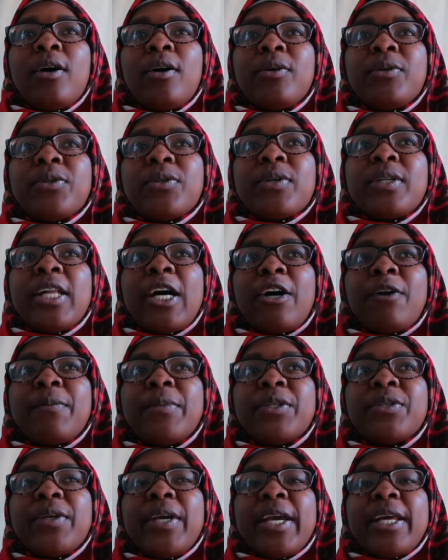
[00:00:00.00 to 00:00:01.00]
also allow
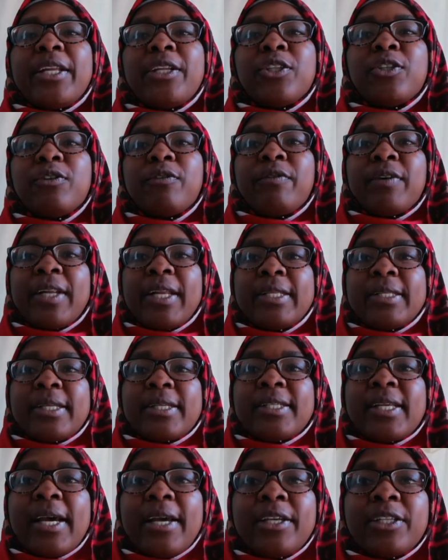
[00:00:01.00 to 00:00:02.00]
me to get into
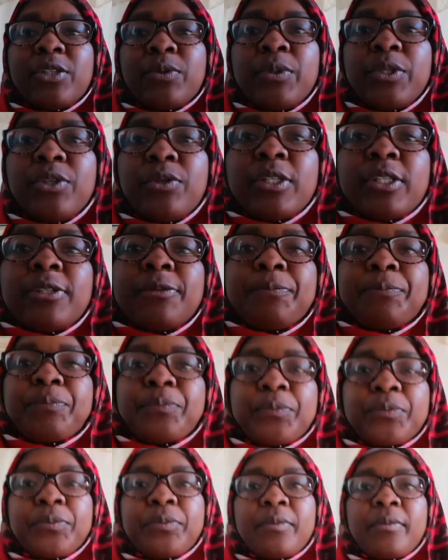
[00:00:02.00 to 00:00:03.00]
forensic science, which is
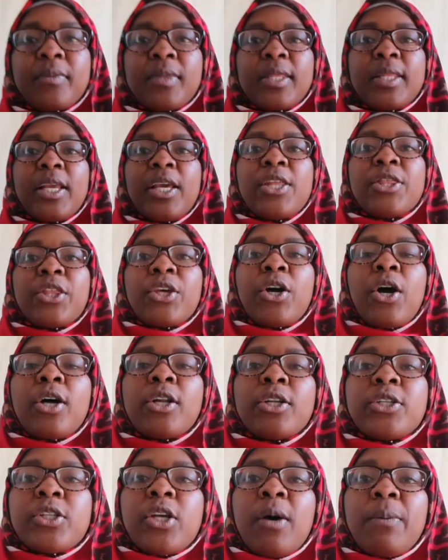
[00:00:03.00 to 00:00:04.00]
the
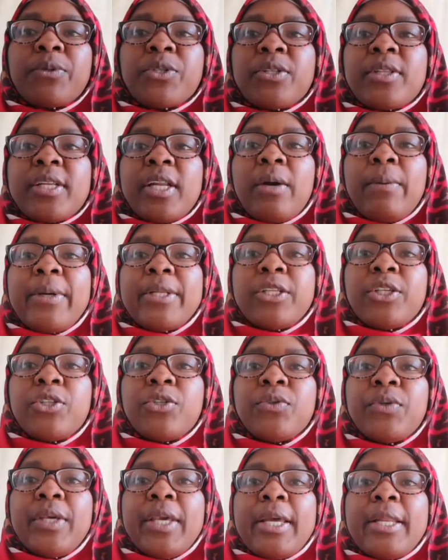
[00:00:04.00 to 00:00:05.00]
honors option that I
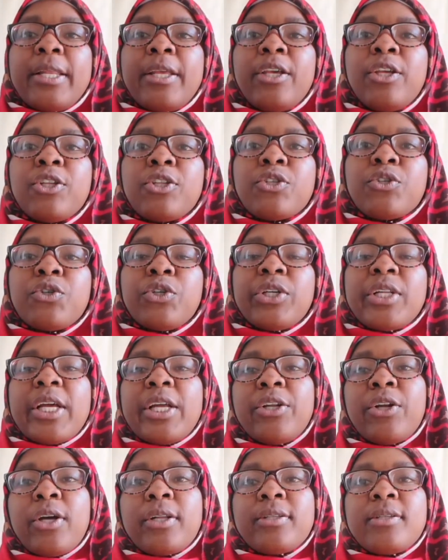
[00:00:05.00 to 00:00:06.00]
wanted to get into should I
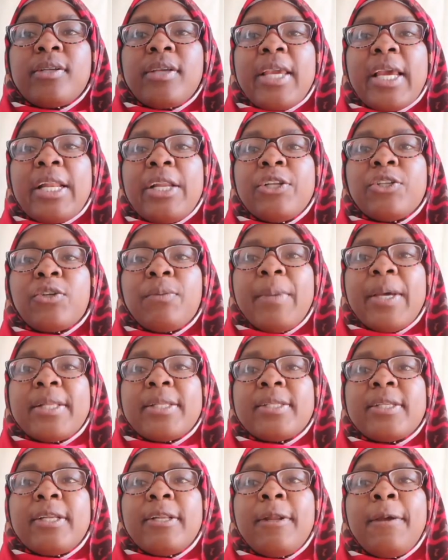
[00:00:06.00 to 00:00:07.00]
not get into
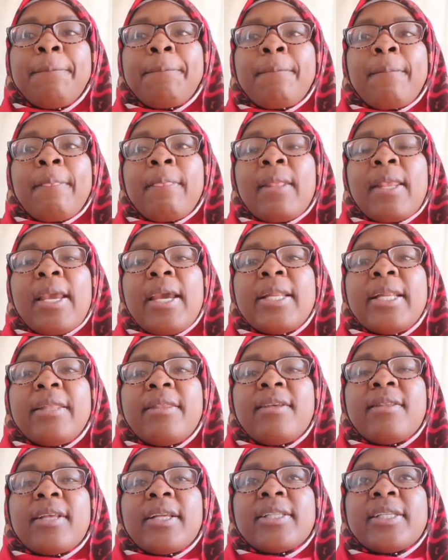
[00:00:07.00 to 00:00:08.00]
medicine. And I
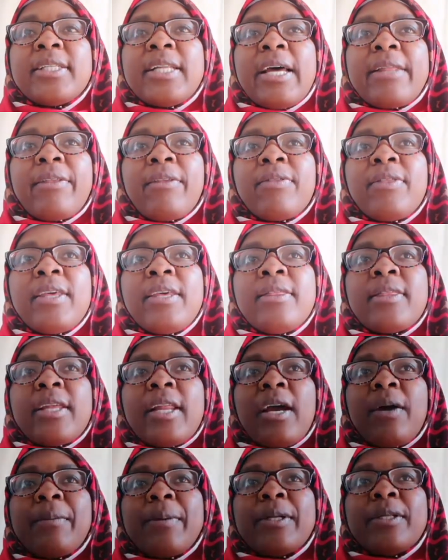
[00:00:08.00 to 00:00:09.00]
think that's another thing
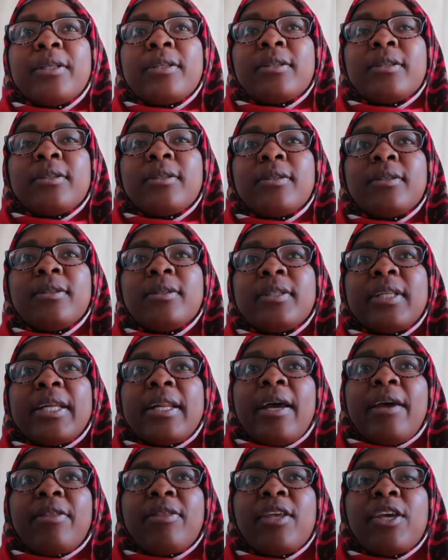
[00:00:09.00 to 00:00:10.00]
that
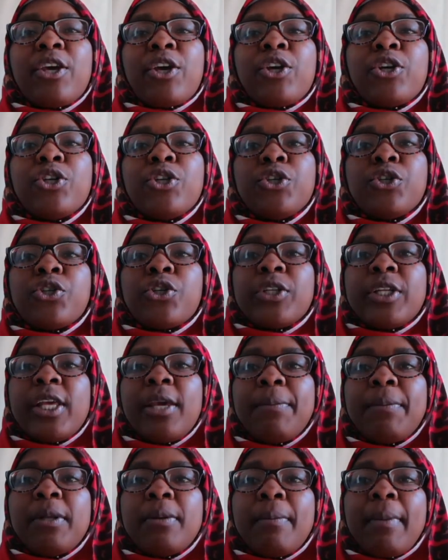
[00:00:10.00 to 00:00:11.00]
I think you should
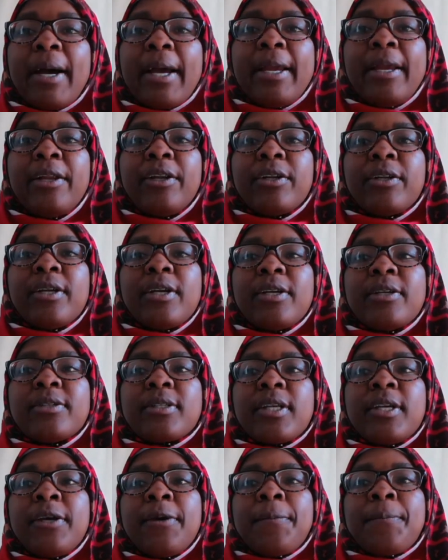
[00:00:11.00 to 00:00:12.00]
keep in mind
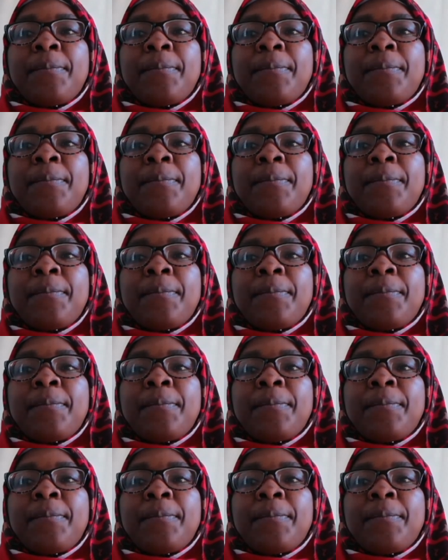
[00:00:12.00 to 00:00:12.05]
is,